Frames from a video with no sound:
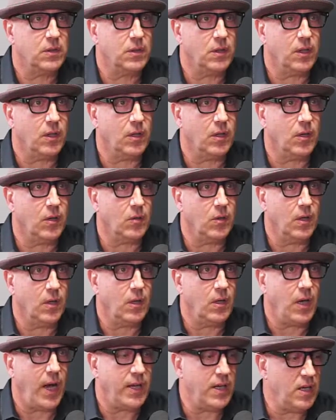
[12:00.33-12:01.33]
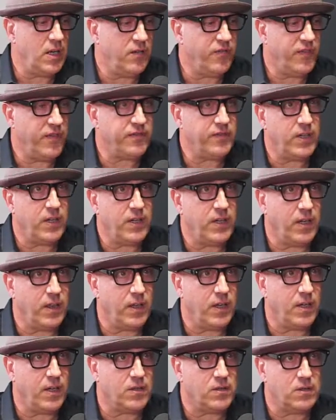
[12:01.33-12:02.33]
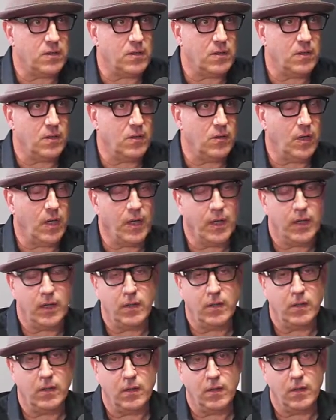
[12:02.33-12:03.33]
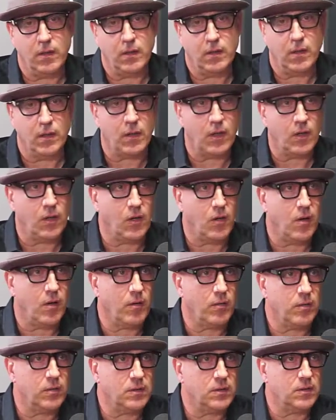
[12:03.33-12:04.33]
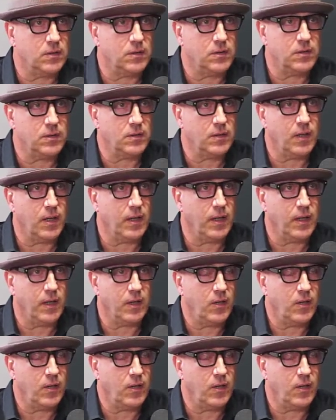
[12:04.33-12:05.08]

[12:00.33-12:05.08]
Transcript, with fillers: You know, I need 15 of these. Okay, you, you can call uh, you